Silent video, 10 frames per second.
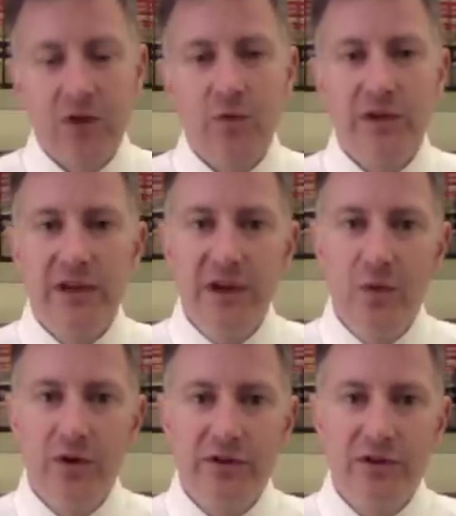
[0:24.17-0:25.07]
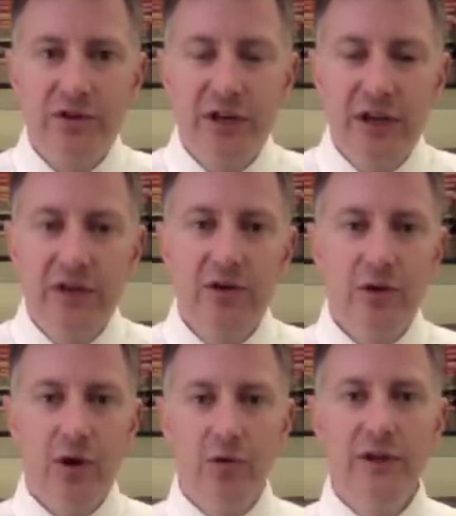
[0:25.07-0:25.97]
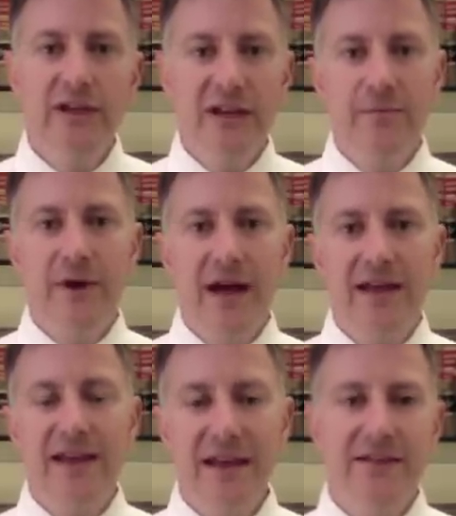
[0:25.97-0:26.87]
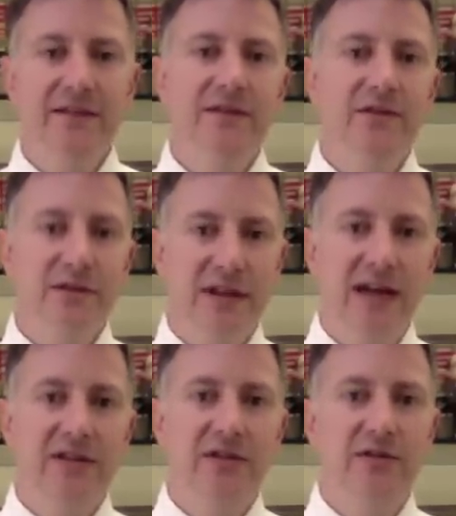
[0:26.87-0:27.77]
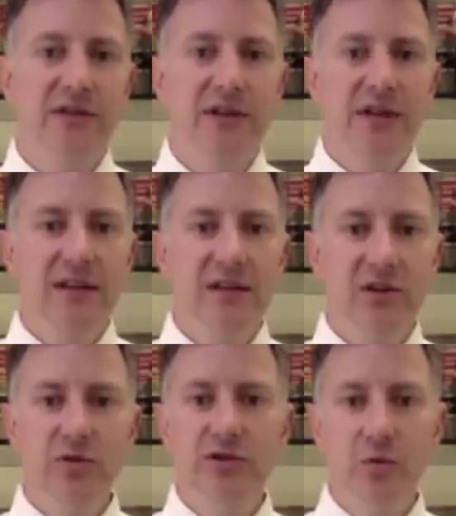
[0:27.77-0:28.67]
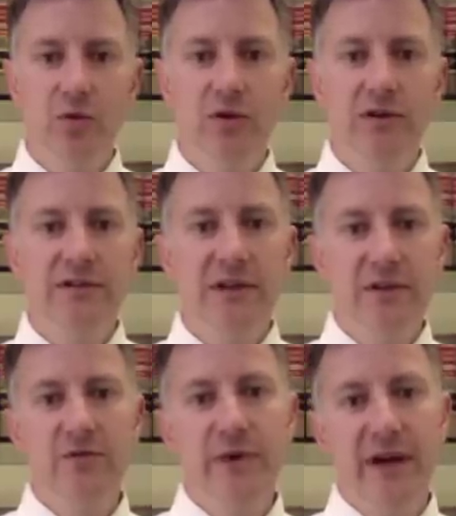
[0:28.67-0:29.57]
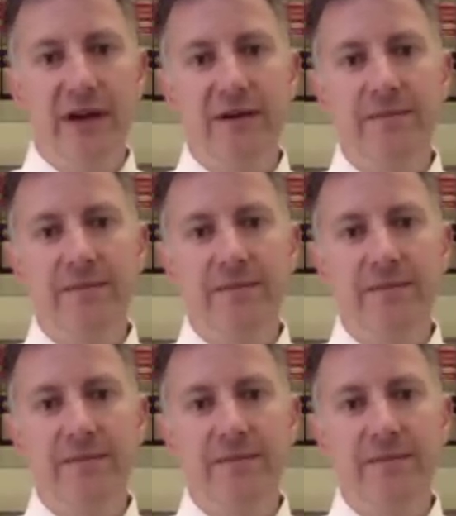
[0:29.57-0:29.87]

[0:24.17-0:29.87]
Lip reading: With keyword searching, you'll only get back cases or statutes that use the words that you pick.